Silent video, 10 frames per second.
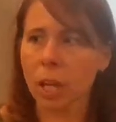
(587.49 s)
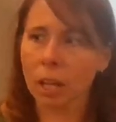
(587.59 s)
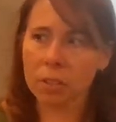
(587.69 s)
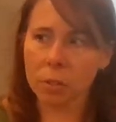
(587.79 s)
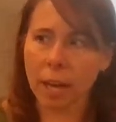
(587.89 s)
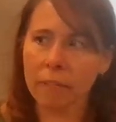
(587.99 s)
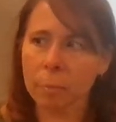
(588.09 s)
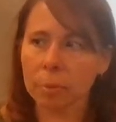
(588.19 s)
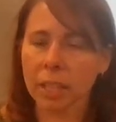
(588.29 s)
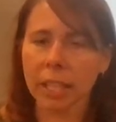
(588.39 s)
I'll also have them
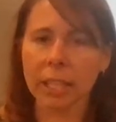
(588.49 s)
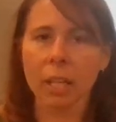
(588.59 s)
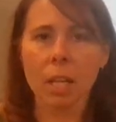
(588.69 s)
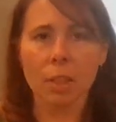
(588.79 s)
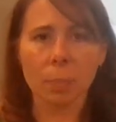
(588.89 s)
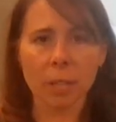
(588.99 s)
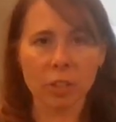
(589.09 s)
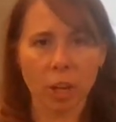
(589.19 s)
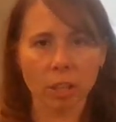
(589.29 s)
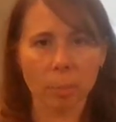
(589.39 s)
play the pitch
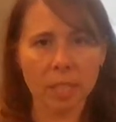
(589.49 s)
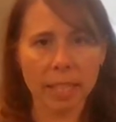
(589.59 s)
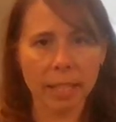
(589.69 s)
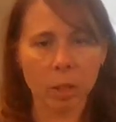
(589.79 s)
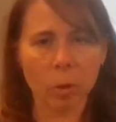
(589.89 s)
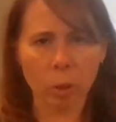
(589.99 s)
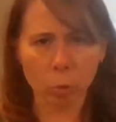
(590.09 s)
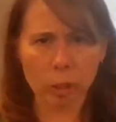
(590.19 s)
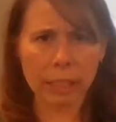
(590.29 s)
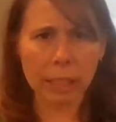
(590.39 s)
on the piano in a
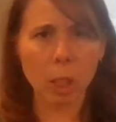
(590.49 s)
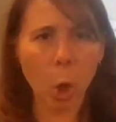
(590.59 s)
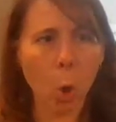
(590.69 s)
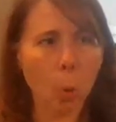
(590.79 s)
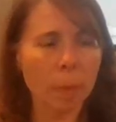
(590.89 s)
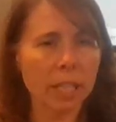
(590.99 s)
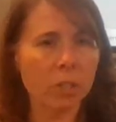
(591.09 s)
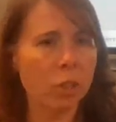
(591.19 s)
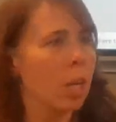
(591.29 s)
really low pitch